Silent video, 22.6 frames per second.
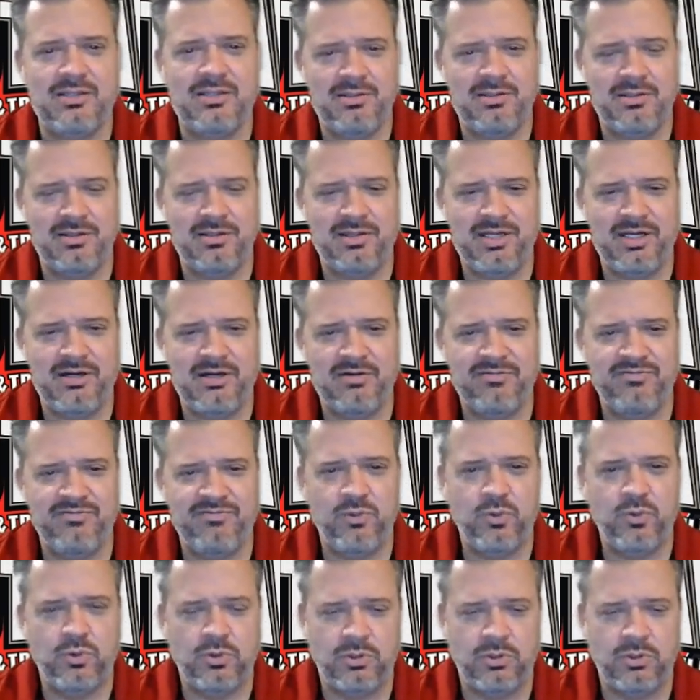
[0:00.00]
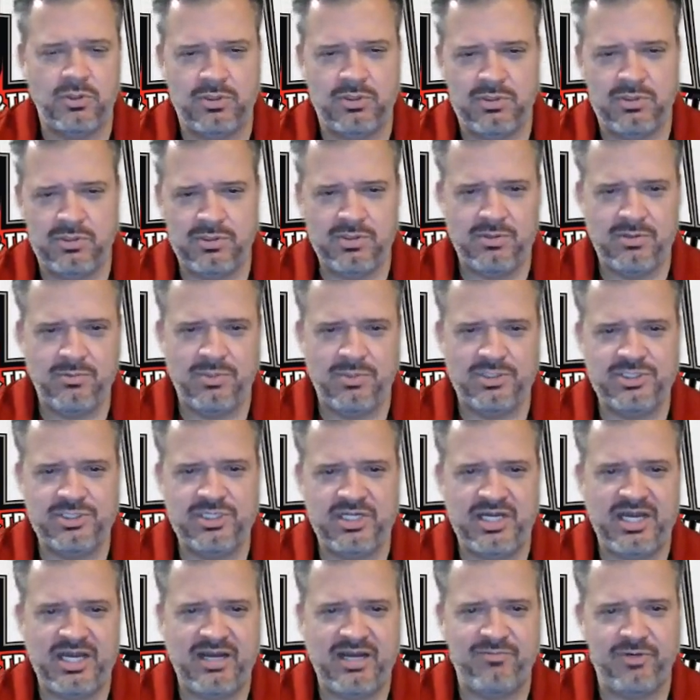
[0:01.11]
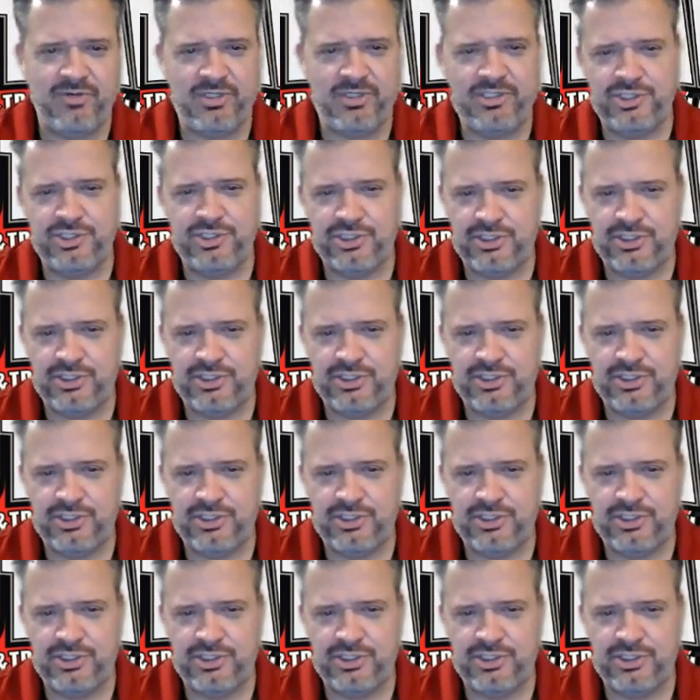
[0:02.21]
there for? What's an average